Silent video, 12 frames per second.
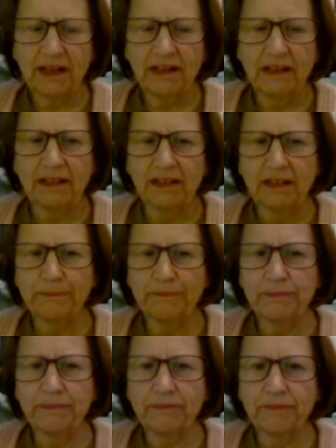I
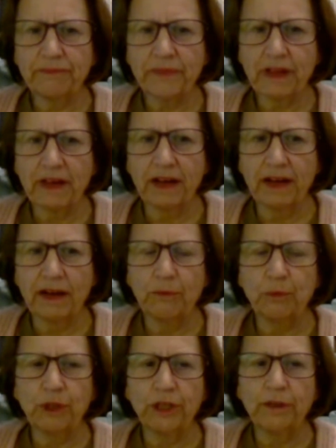
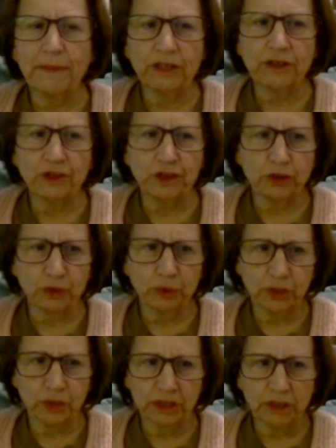want to make
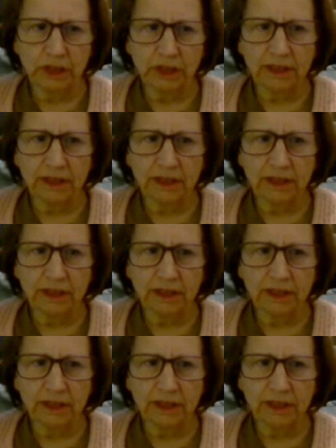sure